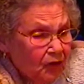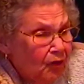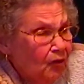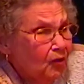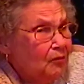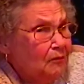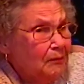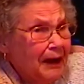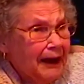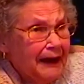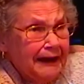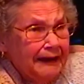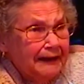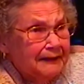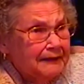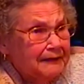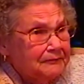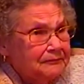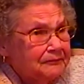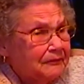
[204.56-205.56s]
coal mine.
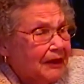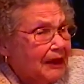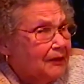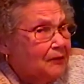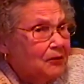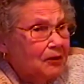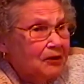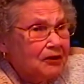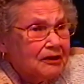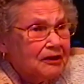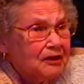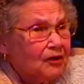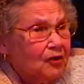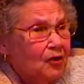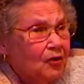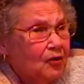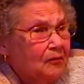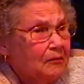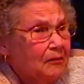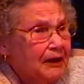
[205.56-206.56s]
He worked in a
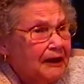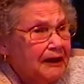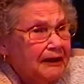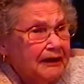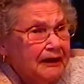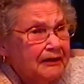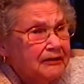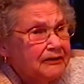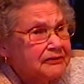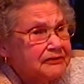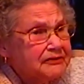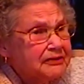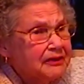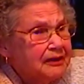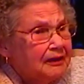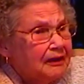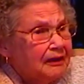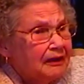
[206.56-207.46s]
coal mine. He'd